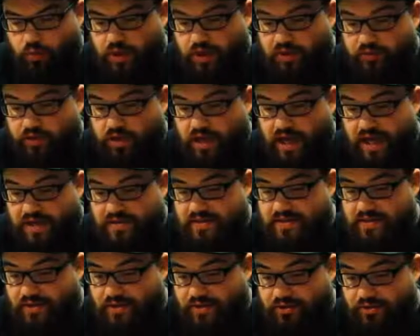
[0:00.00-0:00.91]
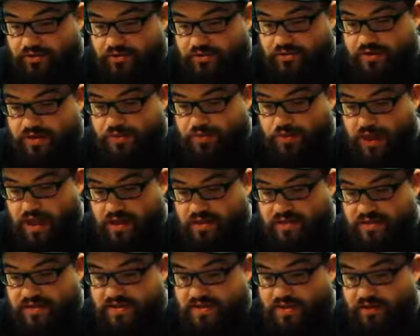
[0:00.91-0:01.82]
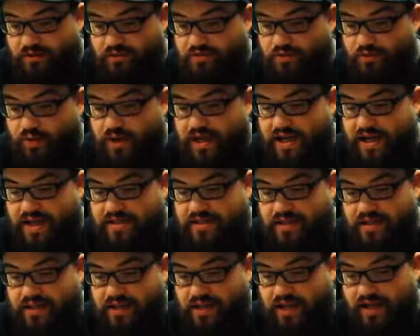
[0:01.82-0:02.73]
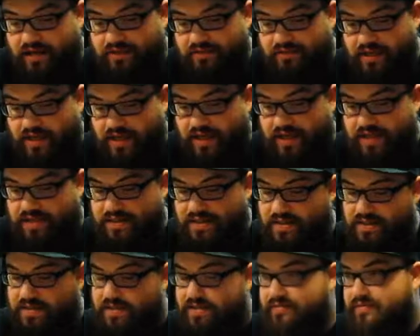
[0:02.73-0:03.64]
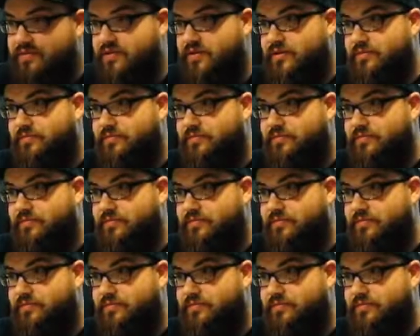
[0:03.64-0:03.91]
whenever you cast a non-creature spell, Seeker of the Way gains lifelink until end of turn.